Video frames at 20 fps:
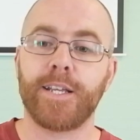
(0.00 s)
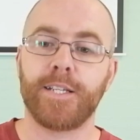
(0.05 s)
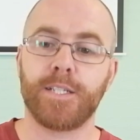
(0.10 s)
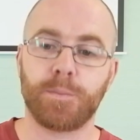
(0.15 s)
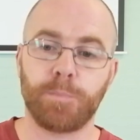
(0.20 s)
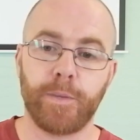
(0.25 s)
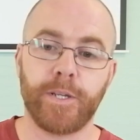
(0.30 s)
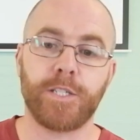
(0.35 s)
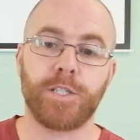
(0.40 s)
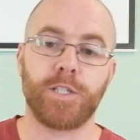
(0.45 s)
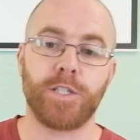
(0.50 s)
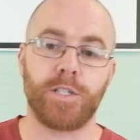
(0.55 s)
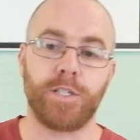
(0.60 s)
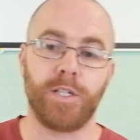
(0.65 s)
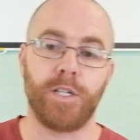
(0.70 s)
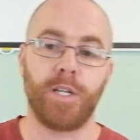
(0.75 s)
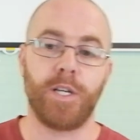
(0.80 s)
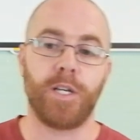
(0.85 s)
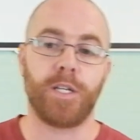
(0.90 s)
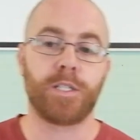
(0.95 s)
his mission
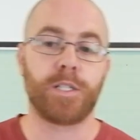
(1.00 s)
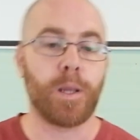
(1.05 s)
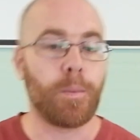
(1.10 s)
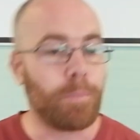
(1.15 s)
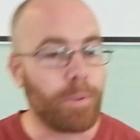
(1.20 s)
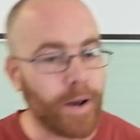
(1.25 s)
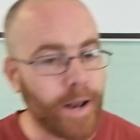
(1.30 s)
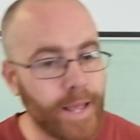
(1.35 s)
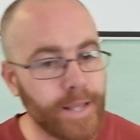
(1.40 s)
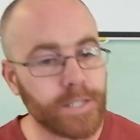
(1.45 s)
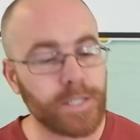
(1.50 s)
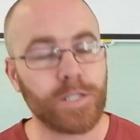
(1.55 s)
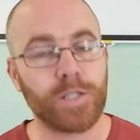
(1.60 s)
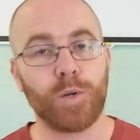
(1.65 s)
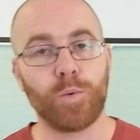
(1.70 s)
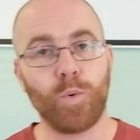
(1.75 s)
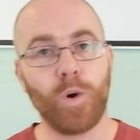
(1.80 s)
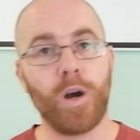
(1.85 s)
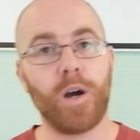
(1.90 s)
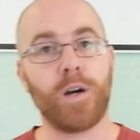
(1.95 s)
to bless
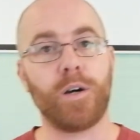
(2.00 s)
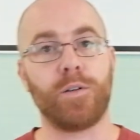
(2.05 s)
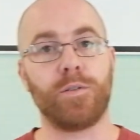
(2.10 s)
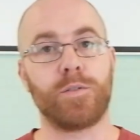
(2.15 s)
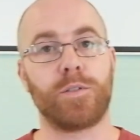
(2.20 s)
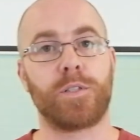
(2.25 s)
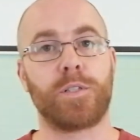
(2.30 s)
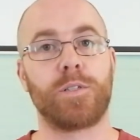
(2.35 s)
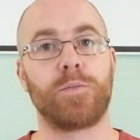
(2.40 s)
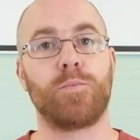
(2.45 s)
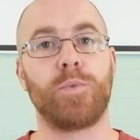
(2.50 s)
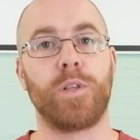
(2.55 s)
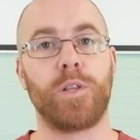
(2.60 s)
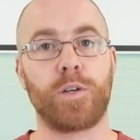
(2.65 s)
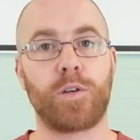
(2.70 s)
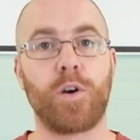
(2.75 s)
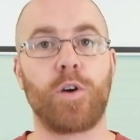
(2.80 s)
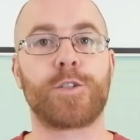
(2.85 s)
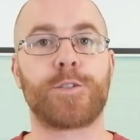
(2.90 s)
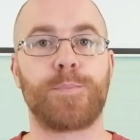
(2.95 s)
the world with the
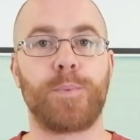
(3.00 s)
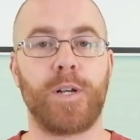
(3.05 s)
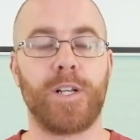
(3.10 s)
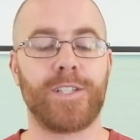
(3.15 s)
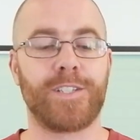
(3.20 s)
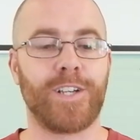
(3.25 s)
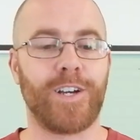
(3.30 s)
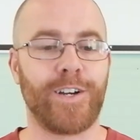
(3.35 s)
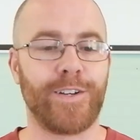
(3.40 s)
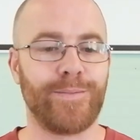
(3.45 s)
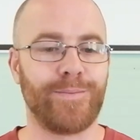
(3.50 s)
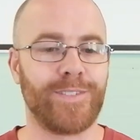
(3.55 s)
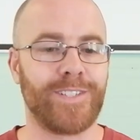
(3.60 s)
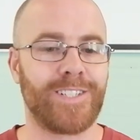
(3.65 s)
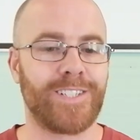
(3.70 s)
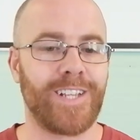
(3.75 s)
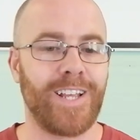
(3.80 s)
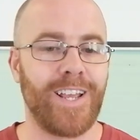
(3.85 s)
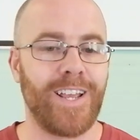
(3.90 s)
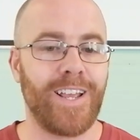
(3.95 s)
gospel at
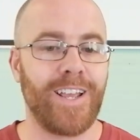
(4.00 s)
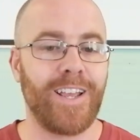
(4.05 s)
times,